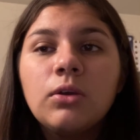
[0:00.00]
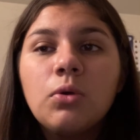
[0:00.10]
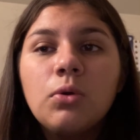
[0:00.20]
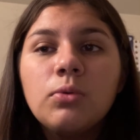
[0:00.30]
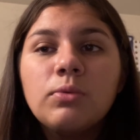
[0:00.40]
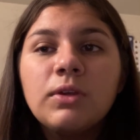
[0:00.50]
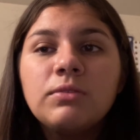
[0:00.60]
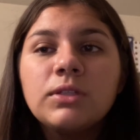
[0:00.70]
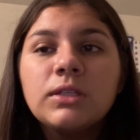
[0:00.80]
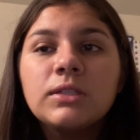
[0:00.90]
coral
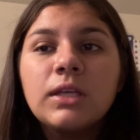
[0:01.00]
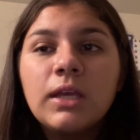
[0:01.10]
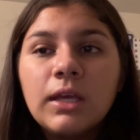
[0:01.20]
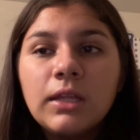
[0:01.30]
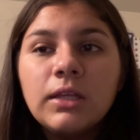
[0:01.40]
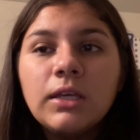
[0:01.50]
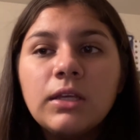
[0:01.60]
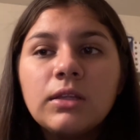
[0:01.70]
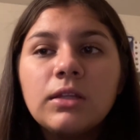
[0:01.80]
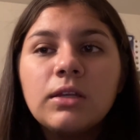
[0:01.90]
reefs is killing
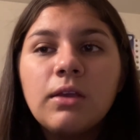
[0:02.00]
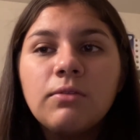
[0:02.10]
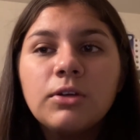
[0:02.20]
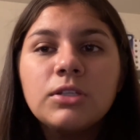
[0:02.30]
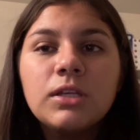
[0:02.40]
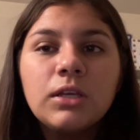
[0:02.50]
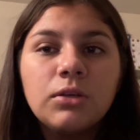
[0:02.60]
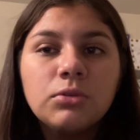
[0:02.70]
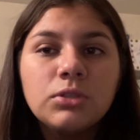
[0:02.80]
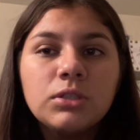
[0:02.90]
the diverse
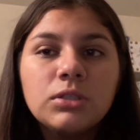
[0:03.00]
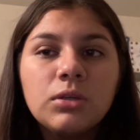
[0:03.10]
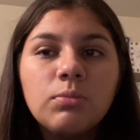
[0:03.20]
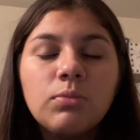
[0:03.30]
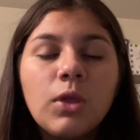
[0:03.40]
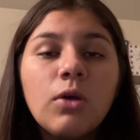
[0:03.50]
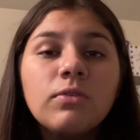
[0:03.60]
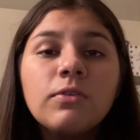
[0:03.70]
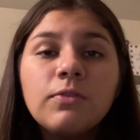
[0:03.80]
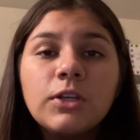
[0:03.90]
ecosystem.
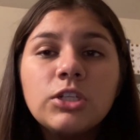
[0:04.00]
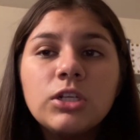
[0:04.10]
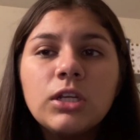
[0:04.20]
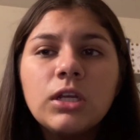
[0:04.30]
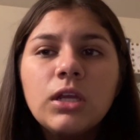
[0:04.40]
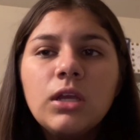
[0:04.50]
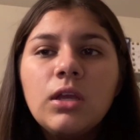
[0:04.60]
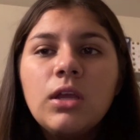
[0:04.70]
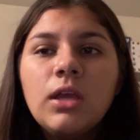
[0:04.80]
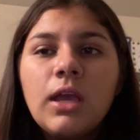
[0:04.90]
Overfishing
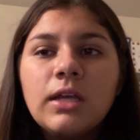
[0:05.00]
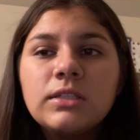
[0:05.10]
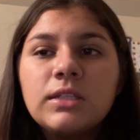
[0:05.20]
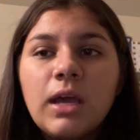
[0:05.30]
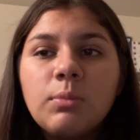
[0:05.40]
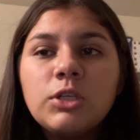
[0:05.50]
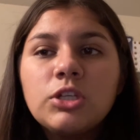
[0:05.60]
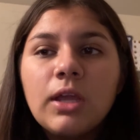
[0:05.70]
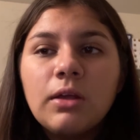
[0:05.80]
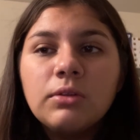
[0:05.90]
has
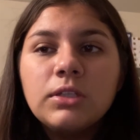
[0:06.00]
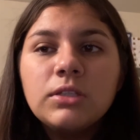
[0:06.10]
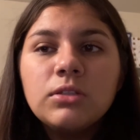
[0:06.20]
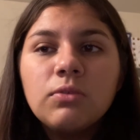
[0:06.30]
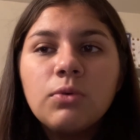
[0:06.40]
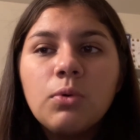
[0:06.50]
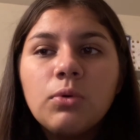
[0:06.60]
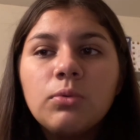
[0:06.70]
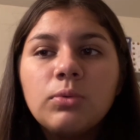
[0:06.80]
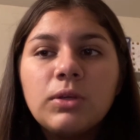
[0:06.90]
damaged countless of
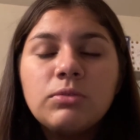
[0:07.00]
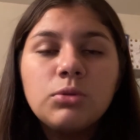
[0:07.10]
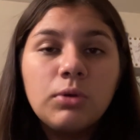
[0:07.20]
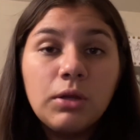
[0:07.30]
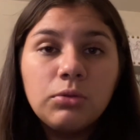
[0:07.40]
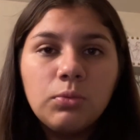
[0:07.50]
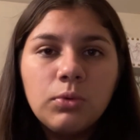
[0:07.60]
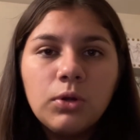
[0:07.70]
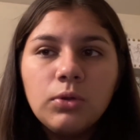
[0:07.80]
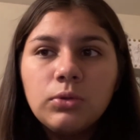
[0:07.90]
coral reefs throughout the
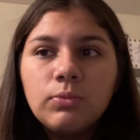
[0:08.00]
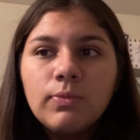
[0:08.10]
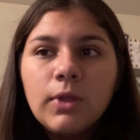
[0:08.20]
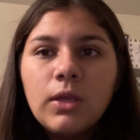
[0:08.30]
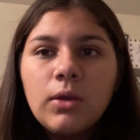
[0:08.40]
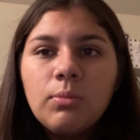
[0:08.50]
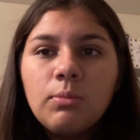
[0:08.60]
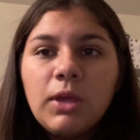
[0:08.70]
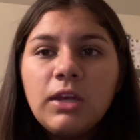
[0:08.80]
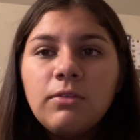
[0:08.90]
world.
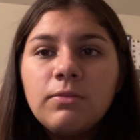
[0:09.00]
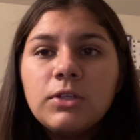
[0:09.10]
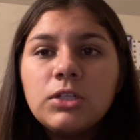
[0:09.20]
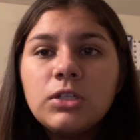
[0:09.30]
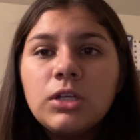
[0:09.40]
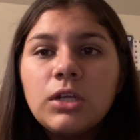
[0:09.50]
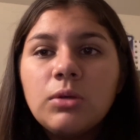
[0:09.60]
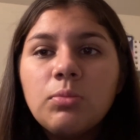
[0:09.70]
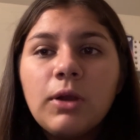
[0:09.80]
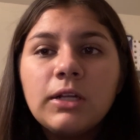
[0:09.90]
Many fishing
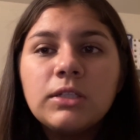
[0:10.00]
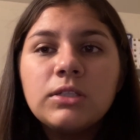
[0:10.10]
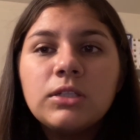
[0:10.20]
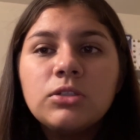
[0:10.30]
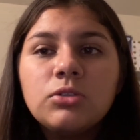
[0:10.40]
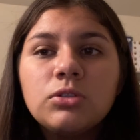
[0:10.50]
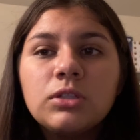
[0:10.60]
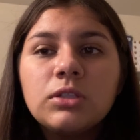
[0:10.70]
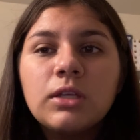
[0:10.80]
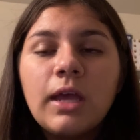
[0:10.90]
practices
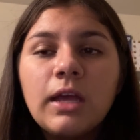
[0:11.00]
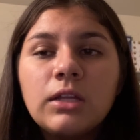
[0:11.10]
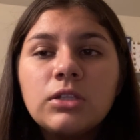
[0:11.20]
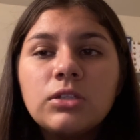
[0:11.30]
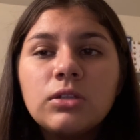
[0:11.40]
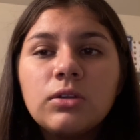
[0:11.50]
use catch